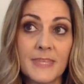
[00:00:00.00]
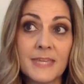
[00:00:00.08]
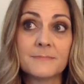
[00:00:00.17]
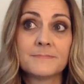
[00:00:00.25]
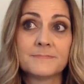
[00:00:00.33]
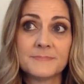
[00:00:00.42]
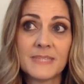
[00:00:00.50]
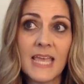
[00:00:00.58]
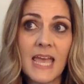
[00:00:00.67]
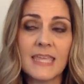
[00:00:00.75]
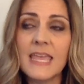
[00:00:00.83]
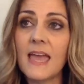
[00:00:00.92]
Yeah.
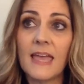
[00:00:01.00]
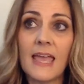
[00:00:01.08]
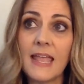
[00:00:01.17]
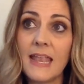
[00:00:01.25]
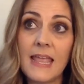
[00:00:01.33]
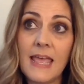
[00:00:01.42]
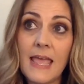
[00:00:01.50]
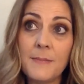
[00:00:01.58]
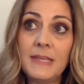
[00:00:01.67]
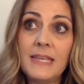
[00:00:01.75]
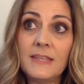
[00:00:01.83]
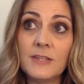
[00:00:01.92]
Yeah. I
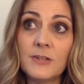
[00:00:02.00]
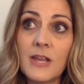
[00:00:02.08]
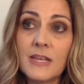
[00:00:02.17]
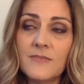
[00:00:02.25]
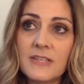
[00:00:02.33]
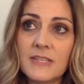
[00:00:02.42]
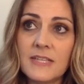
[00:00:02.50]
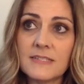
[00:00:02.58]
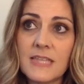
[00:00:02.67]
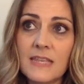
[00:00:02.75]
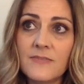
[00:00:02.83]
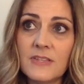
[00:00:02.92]
mean, and
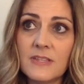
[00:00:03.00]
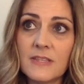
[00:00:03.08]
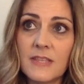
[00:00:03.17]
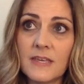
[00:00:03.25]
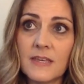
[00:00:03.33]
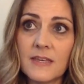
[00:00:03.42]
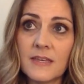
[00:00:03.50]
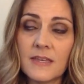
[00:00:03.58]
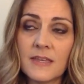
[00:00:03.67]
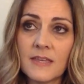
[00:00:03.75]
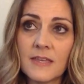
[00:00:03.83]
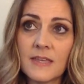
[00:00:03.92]
it's not even
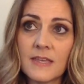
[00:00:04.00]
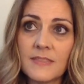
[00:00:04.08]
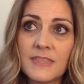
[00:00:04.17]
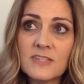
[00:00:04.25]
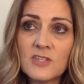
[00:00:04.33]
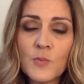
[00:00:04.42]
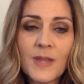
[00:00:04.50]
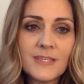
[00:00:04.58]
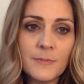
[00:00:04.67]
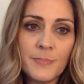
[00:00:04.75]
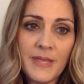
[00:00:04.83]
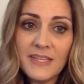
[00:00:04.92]
this is why
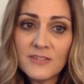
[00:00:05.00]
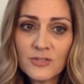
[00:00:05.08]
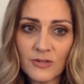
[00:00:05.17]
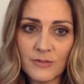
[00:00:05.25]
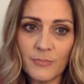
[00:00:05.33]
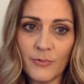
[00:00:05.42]
debates are